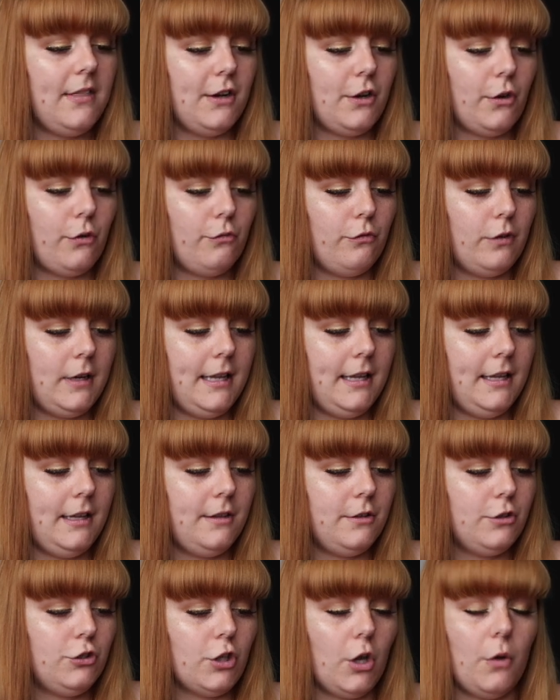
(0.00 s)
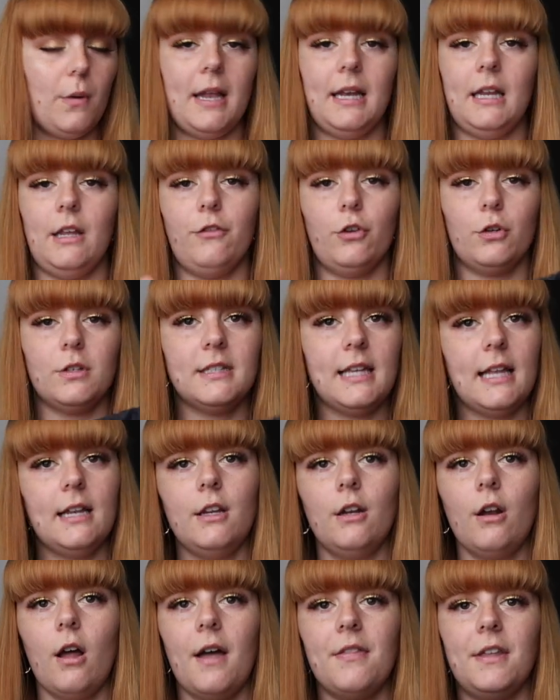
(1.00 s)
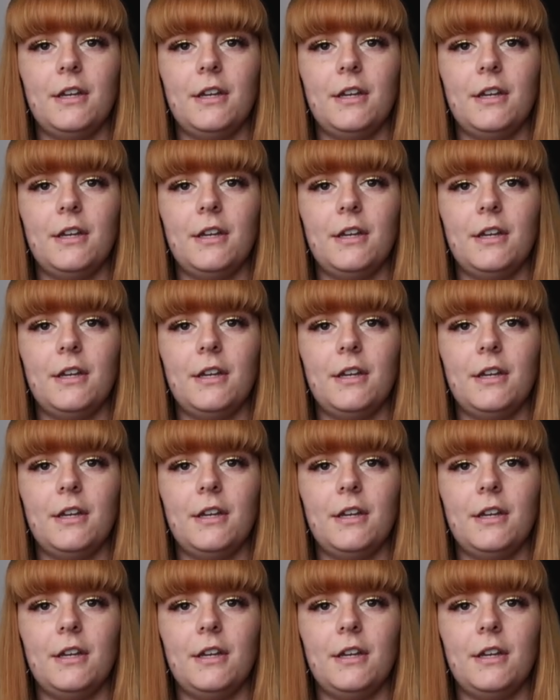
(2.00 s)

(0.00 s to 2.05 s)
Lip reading: They don't really show any of your cellulite.